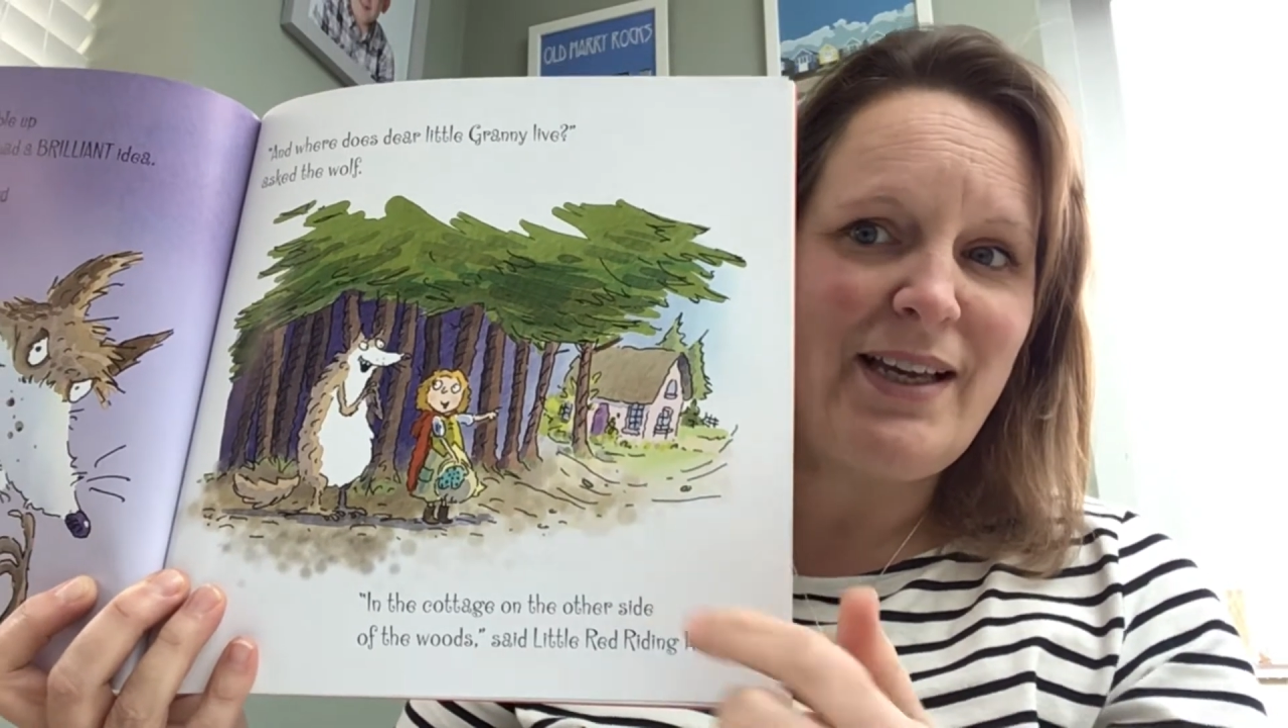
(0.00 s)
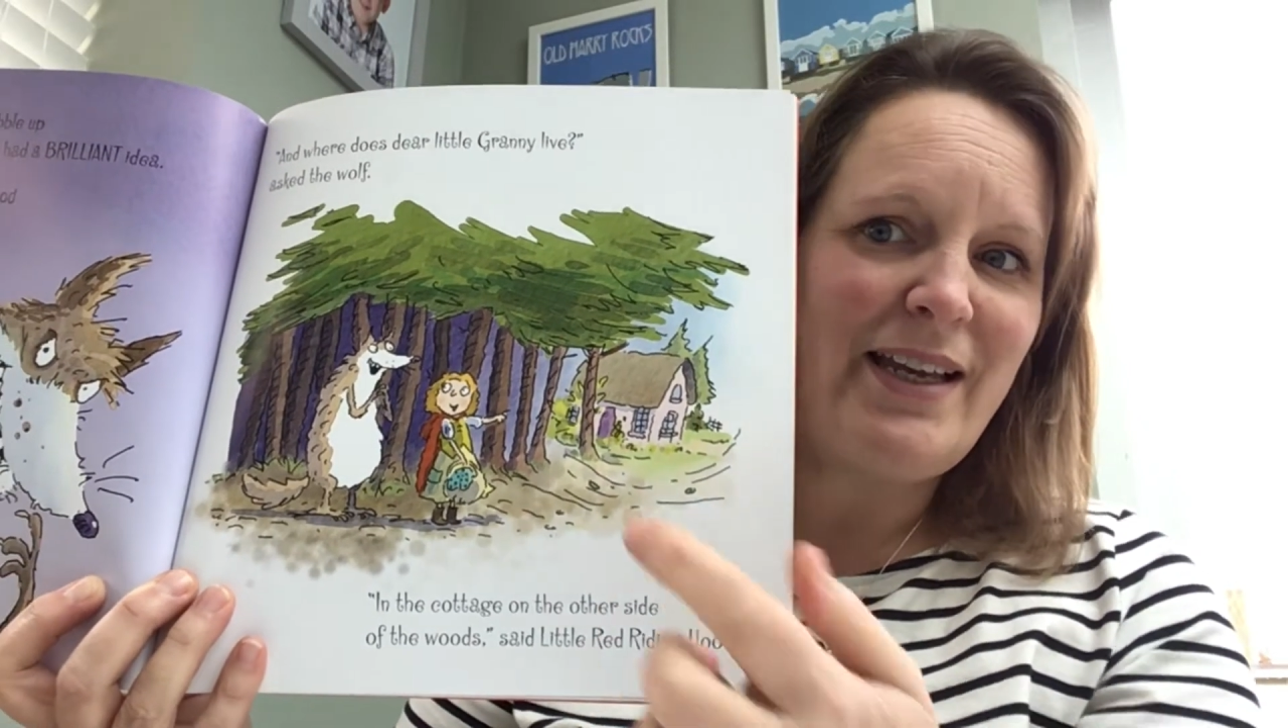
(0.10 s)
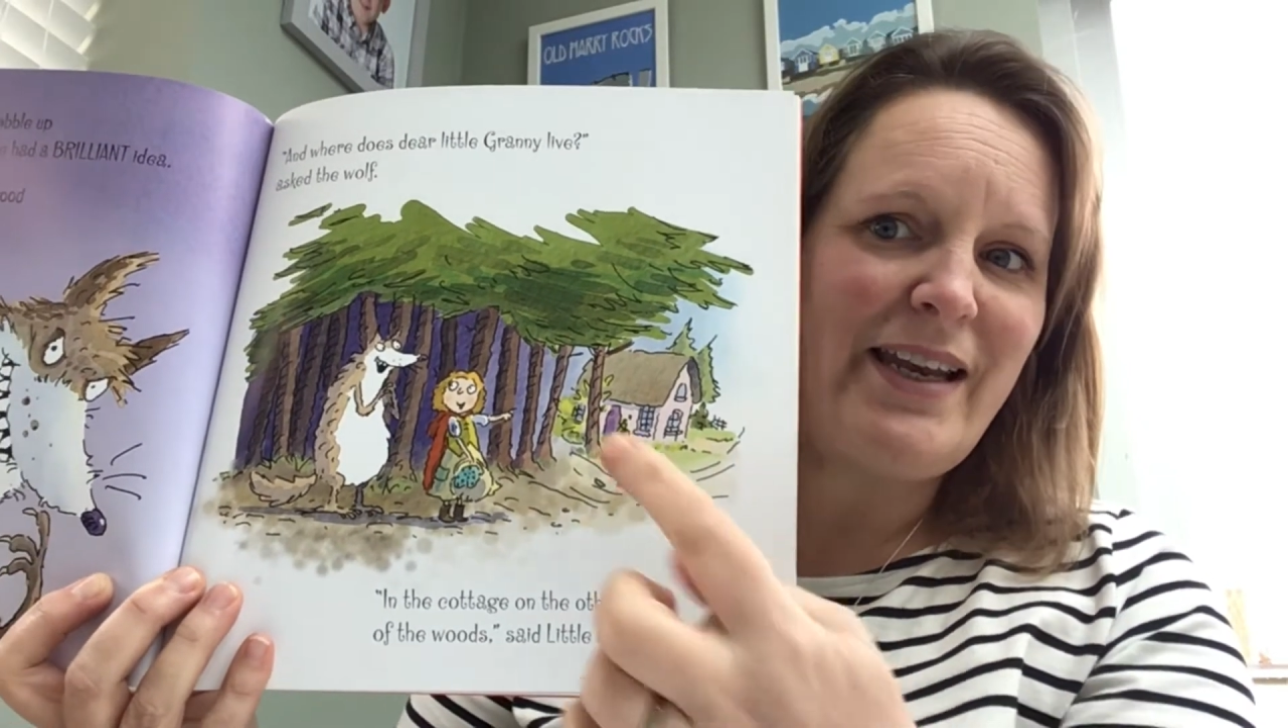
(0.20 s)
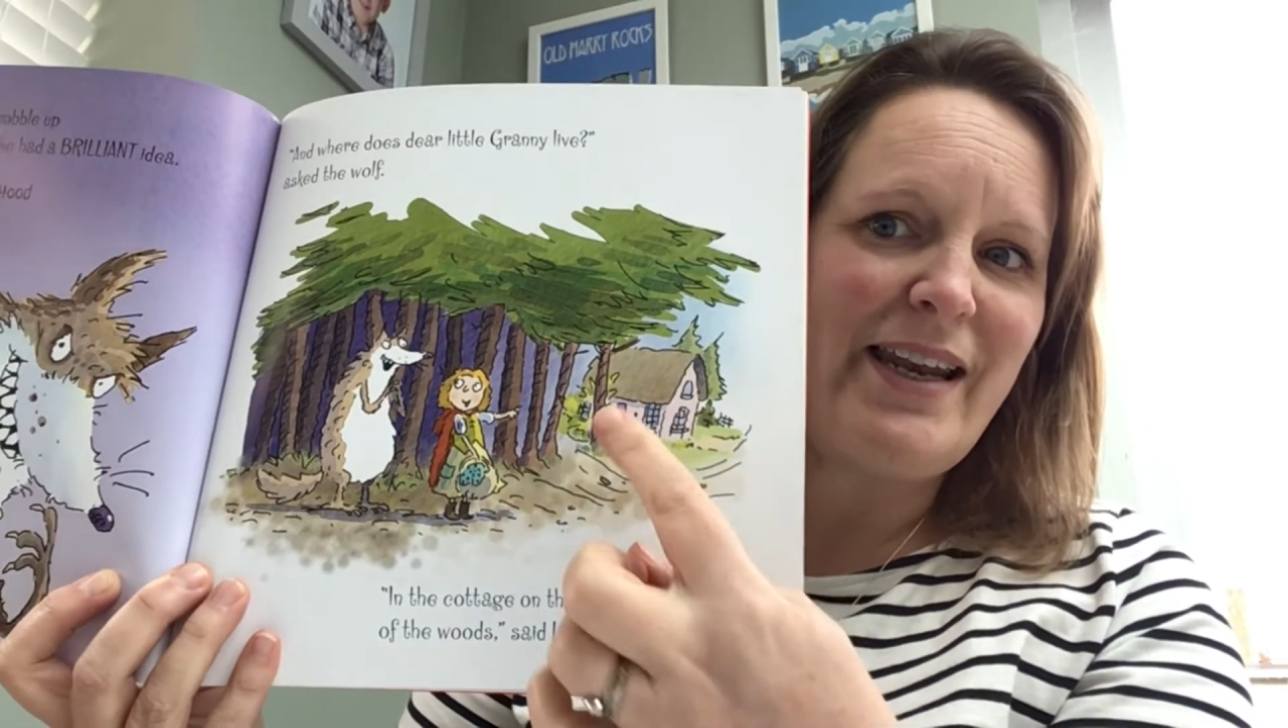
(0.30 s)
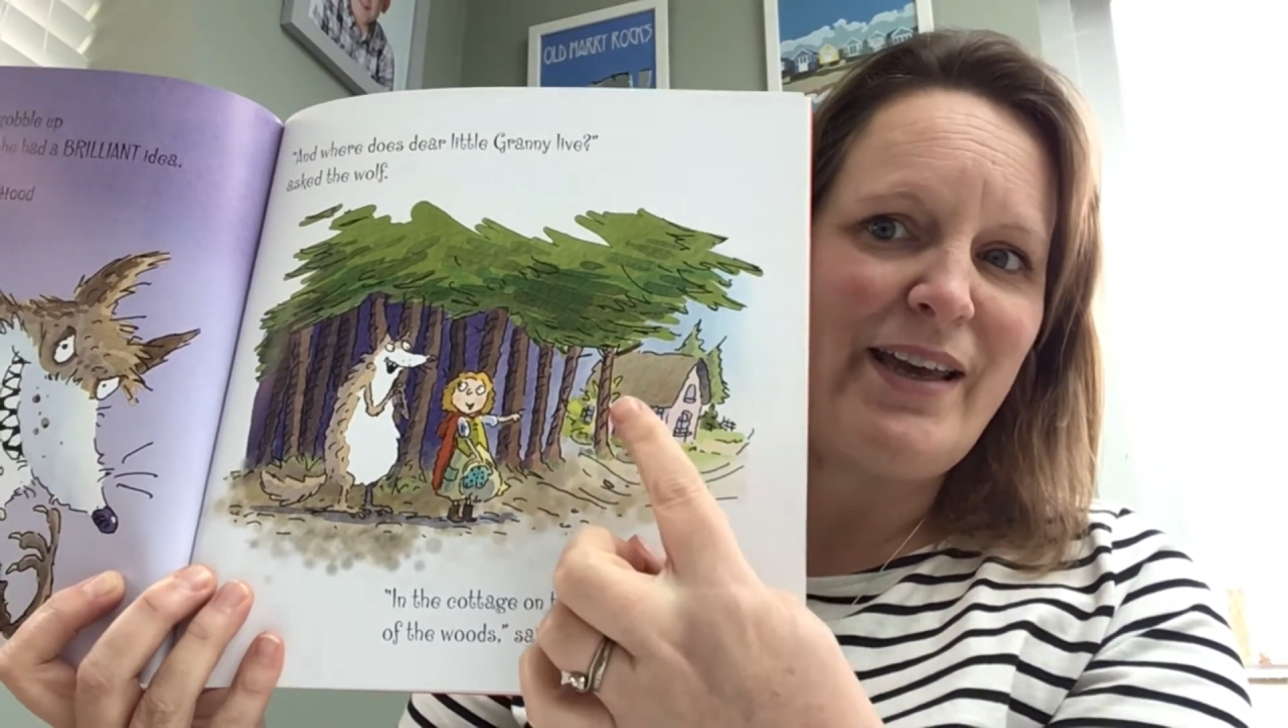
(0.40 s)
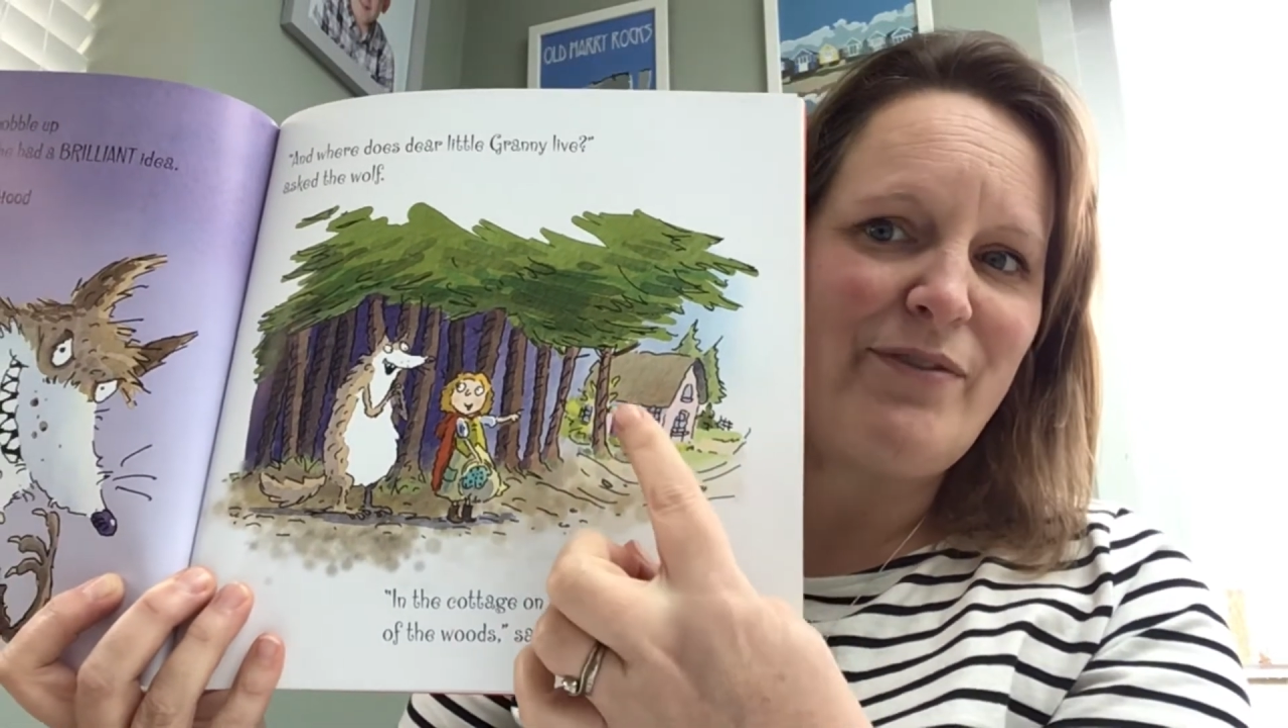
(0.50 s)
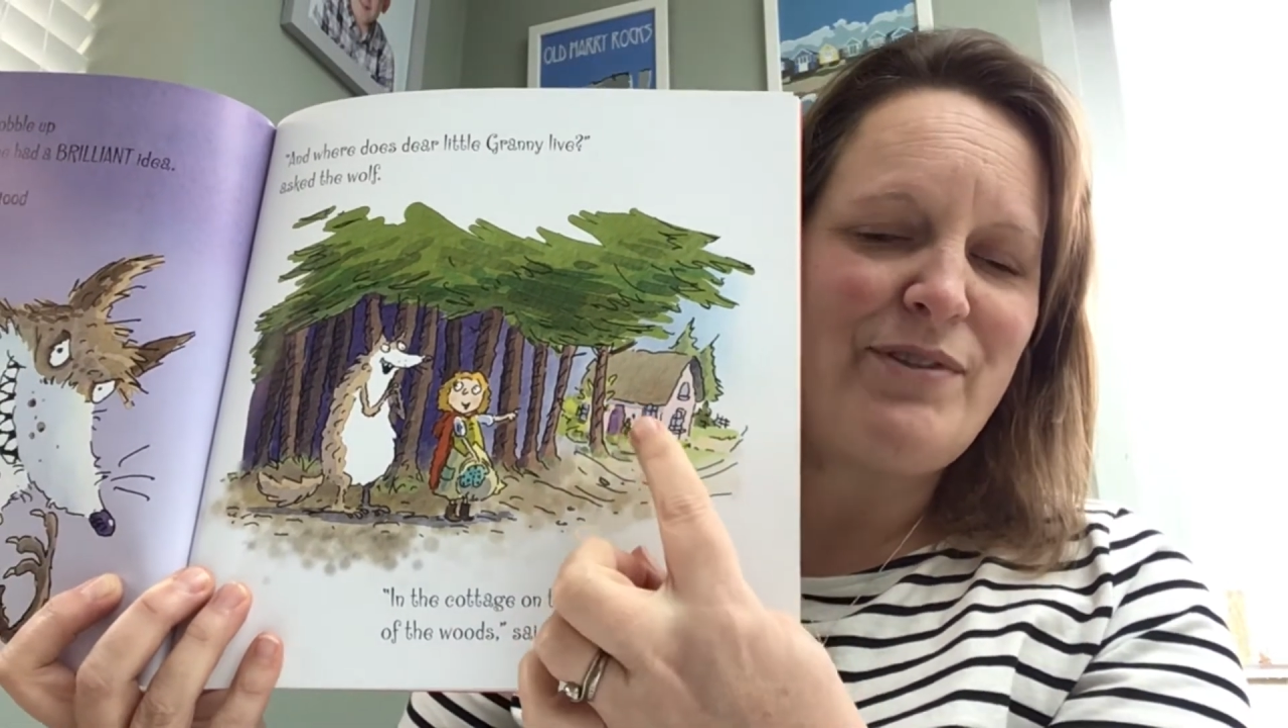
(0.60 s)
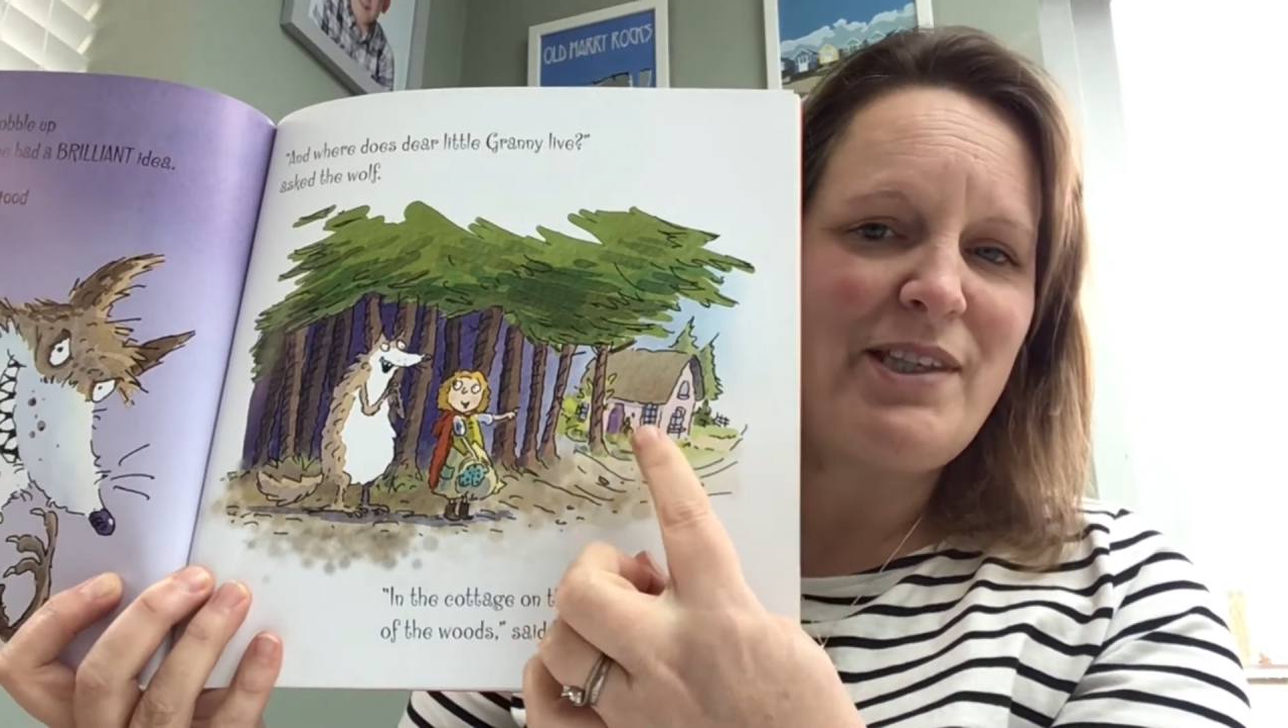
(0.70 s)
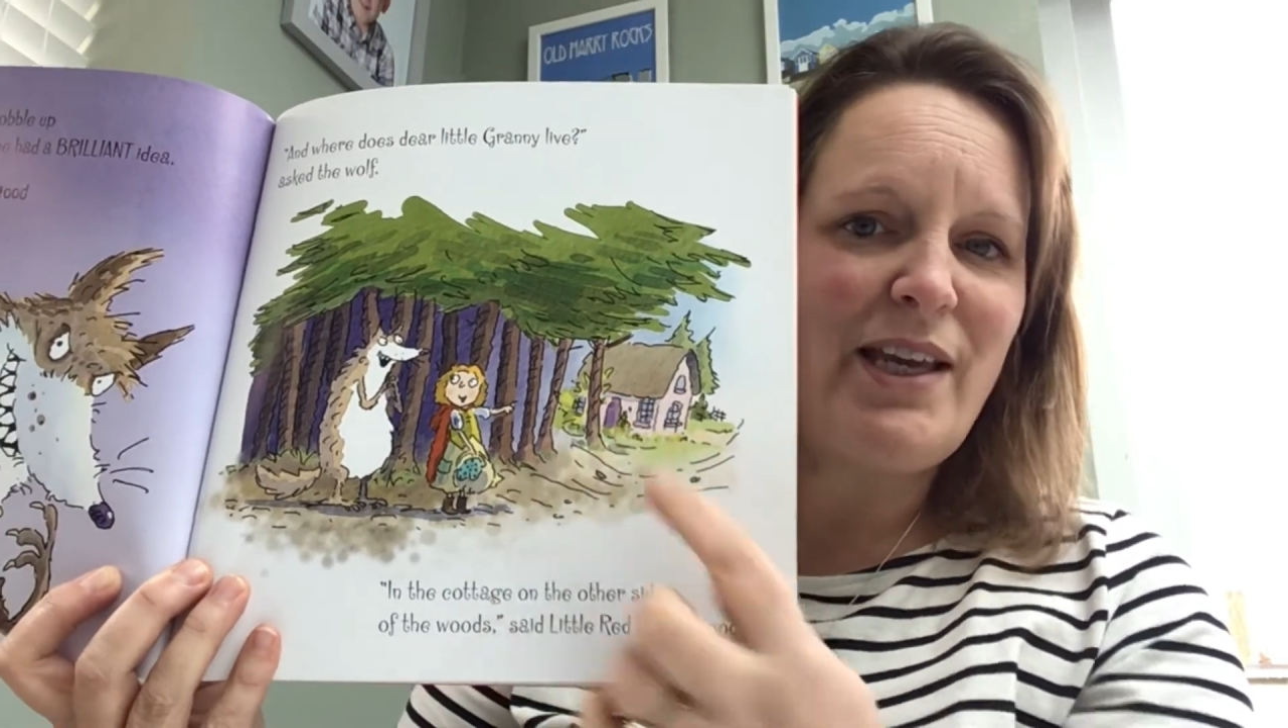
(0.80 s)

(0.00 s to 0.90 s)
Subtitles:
lives